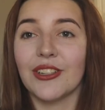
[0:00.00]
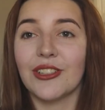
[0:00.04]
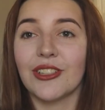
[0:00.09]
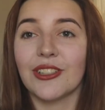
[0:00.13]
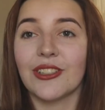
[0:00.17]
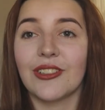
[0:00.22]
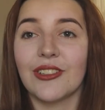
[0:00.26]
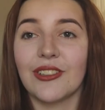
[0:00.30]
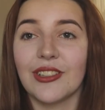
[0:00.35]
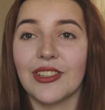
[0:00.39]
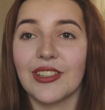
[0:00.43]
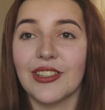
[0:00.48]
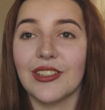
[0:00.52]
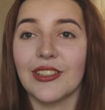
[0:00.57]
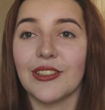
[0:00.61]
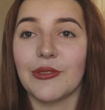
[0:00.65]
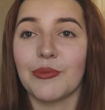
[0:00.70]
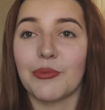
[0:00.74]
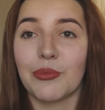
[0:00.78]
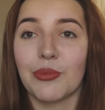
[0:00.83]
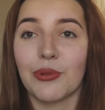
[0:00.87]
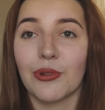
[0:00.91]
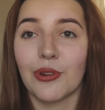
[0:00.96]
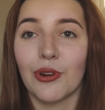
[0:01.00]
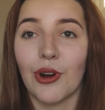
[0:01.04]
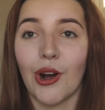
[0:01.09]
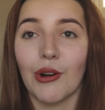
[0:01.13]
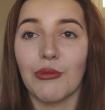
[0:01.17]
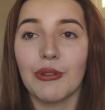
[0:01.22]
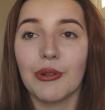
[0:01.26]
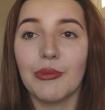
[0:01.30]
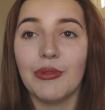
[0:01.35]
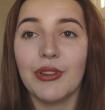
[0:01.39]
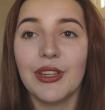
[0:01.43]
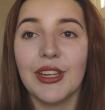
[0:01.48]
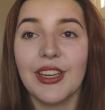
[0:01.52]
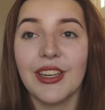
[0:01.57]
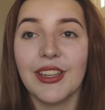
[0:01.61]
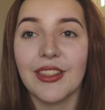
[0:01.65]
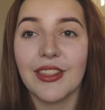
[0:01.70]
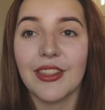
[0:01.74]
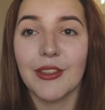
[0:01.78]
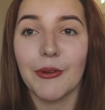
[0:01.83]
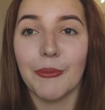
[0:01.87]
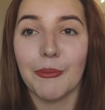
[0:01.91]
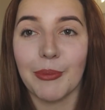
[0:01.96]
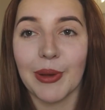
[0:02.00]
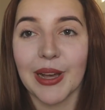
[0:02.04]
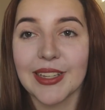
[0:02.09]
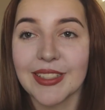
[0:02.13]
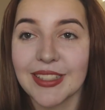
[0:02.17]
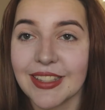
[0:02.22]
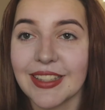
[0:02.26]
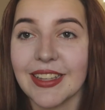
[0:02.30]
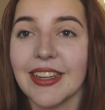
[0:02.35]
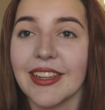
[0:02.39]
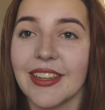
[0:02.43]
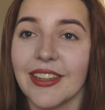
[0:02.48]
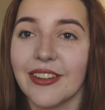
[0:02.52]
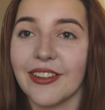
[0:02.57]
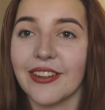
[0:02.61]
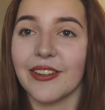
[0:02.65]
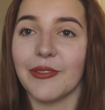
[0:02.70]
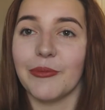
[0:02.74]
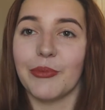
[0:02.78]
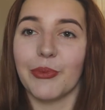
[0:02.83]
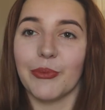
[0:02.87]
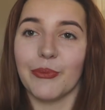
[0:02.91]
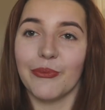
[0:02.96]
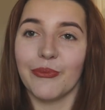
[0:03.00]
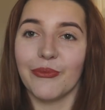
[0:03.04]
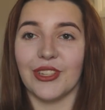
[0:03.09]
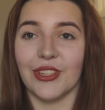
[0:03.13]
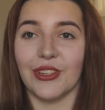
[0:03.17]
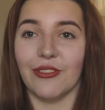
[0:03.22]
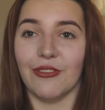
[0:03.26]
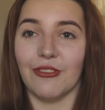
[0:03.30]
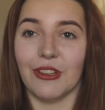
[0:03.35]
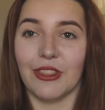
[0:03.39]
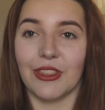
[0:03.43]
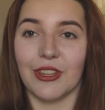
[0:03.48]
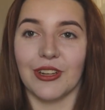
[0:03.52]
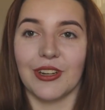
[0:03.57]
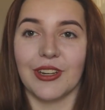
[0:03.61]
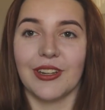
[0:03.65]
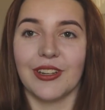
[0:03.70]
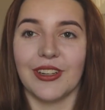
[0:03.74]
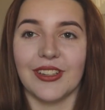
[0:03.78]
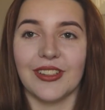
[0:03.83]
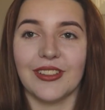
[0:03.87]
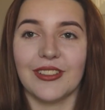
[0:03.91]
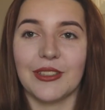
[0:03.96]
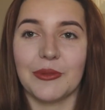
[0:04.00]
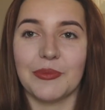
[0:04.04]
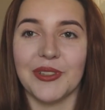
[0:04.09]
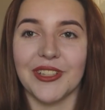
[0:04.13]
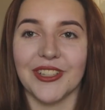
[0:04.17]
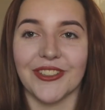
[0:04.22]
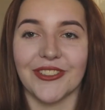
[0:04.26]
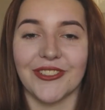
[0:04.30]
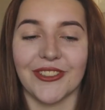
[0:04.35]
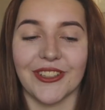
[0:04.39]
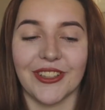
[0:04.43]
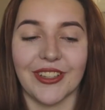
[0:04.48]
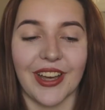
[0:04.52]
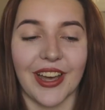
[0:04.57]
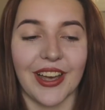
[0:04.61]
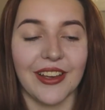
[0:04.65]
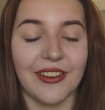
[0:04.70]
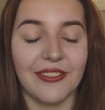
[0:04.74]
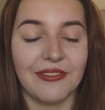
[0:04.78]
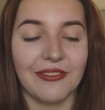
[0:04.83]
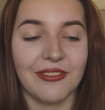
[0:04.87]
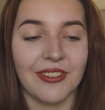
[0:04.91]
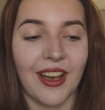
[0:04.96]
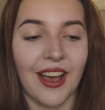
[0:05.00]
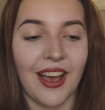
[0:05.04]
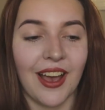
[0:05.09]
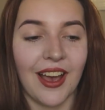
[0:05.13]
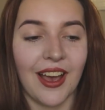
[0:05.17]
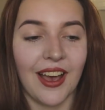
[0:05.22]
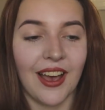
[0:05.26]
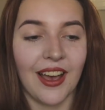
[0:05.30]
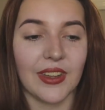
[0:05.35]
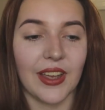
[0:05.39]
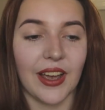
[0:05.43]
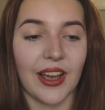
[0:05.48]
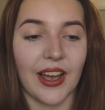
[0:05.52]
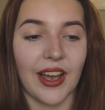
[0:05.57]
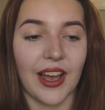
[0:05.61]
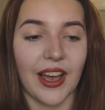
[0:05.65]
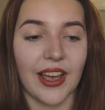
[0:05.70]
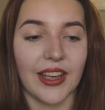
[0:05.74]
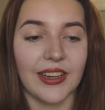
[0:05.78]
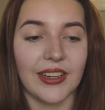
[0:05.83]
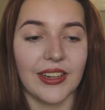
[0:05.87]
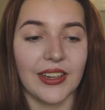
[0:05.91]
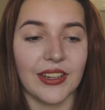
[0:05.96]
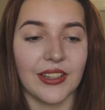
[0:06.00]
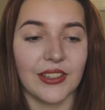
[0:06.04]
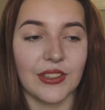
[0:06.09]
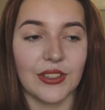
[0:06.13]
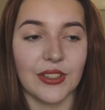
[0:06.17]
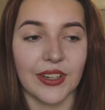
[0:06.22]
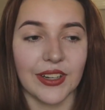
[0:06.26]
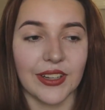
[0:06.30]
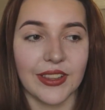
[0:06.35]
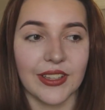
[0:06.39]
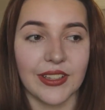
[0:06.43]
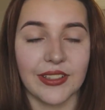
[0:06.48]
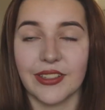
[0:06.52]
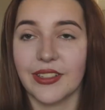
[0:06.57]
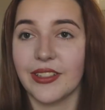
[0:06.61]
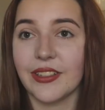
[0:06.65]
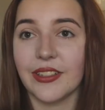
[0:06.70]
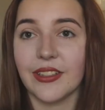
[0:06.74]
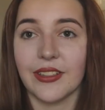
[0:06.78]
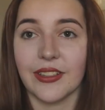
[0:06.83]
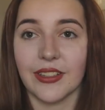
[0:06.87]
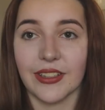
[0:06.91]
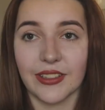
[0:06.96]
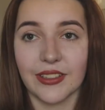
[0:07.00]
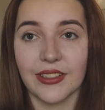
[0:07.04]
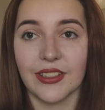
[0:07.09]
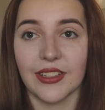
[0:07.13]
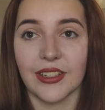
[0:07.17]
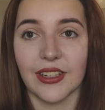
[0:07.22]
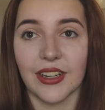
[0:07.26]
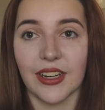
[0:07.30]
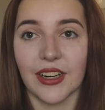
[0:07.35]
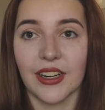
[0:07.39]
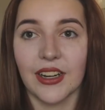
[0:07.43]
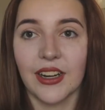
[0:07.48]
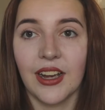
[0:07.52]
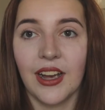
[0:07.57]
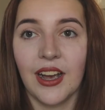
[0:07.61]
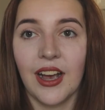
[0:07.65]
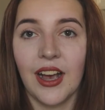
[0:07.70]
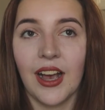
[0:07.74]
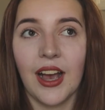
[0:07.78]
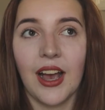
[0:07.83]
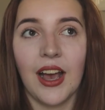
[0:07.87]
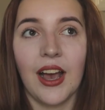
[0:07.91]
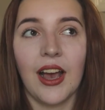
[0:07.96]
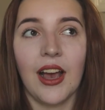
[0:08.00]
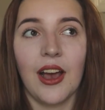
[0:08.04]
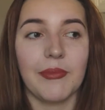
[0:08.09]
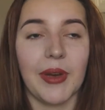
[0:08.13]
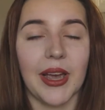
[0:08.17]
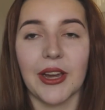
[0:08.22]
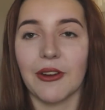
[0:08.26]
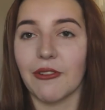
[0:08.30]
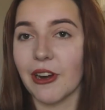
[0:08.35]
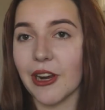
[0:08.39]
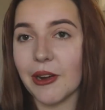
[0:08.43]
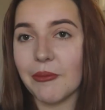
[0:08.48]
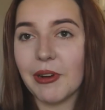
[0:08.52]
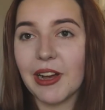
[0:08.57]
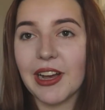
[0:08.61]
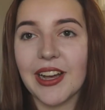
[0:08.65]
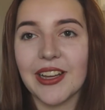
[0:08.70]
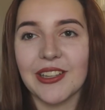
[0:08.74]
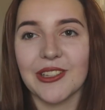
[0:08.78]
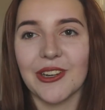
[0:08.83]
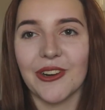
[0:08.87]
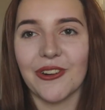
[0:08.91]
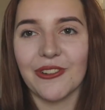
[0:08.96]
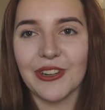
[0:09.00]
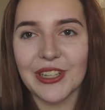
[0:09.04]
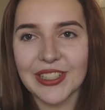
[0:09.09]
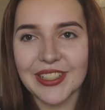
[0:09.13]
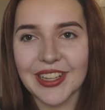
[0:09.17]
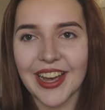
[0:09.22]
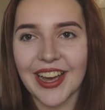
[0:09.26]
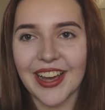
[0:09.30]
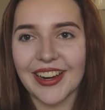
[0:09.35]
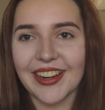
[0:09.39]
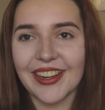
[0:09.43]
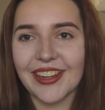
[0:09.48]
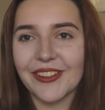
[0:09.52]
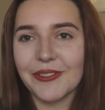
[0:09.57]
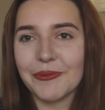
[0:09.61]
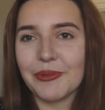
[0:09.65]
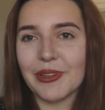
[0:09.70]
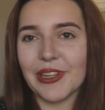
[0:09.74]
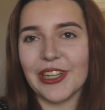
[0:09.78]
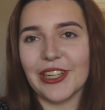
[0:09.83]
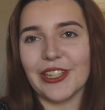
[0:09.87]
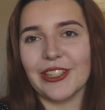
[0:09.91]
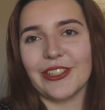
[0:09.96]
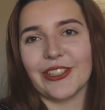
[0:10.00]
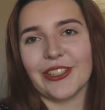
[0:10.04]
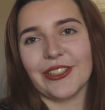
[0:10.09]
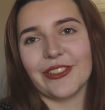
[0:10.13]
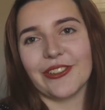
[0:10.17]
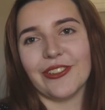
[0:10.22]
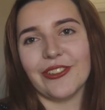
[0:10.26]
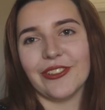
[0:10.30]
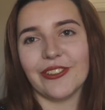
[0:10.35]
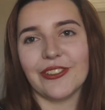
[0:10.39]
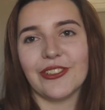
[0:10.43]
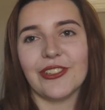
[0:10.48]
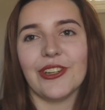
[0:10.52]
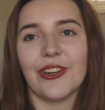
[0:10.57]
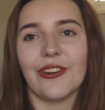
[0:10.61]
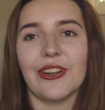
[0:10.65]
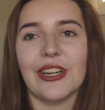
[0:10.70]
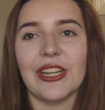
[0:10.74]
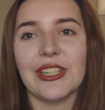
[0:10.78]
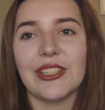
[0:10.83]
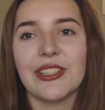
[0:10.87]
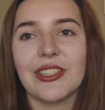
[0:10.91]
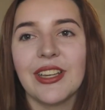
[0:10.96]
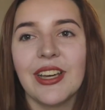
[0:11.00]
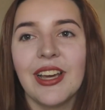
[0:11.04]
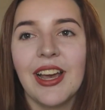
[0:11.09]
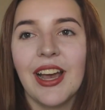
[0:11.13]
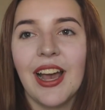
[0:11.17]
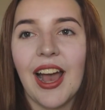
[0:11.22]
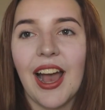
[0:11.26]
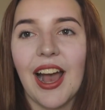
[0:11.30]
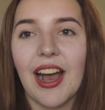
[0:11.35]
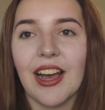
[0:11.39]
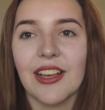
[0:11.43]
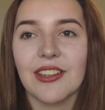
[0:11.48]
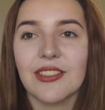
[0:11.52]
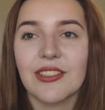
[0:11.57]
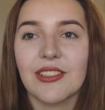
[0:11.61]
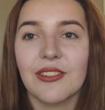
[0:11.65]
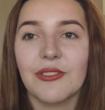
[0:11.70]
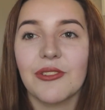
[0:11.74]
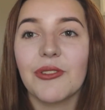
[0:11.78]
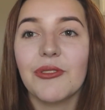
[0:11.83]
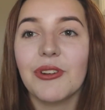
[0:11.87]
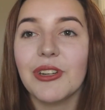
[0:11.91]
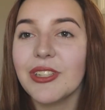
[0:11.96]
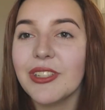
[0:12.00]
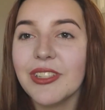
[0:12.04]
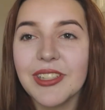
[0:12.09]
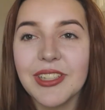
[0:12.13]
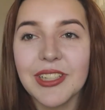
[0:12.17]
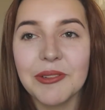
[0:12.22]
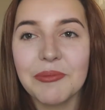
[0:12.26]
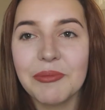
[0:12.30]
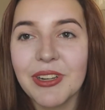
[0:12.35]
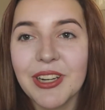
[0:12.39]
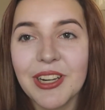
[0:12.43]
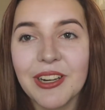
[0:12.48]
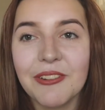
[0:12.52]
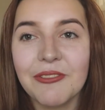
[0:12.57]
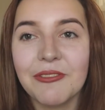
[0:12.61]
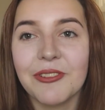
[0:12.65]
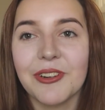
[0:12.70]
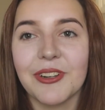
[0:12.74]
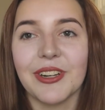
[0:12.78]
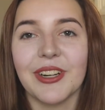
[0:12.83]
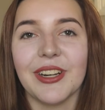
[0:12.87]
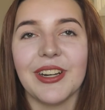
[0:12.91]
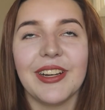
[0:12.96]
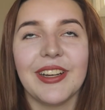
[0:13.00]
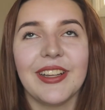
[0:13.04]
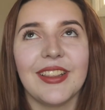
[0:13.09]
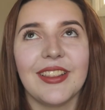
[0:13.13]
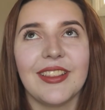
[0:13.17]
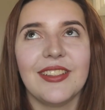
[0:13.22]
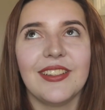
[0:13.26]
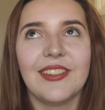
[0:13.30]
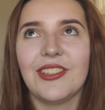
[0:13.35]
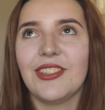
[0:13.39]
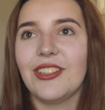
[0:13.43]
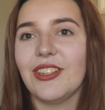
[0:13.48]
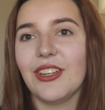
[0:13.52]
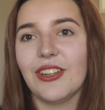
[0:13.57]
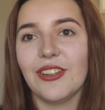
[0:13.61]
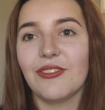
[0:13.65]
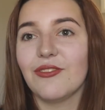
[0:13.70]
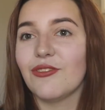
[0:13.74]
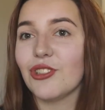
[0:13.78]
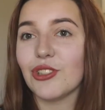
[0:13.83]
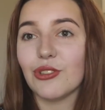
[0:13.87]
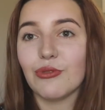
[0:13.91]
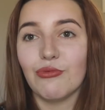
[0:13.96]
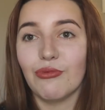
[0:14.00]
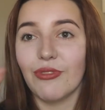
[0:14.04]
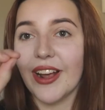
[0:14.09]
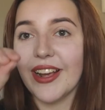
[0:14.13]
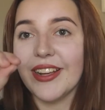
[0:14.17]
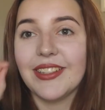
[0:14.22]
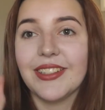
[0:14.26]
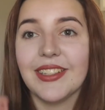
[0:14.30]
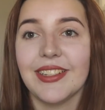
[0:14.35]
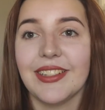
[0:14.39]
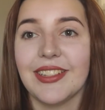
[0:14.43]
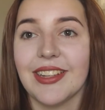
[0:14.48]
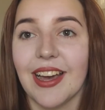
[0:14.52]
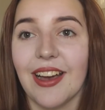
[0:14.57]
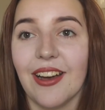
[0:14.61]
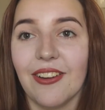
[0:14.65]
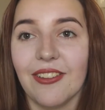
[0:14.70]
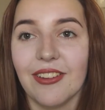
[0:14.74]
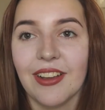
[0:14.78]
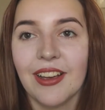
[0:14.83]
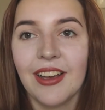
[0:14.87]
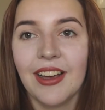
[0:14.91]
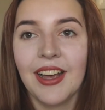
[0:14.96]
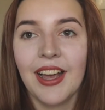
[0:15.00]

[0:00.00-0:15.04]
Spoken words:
journal is probably the best thing you could do with your spiritual life. I didn't start this until this year. My grandma has always had a prayer journal. She always asks, "What do you need prayer for?" And she just writes it down.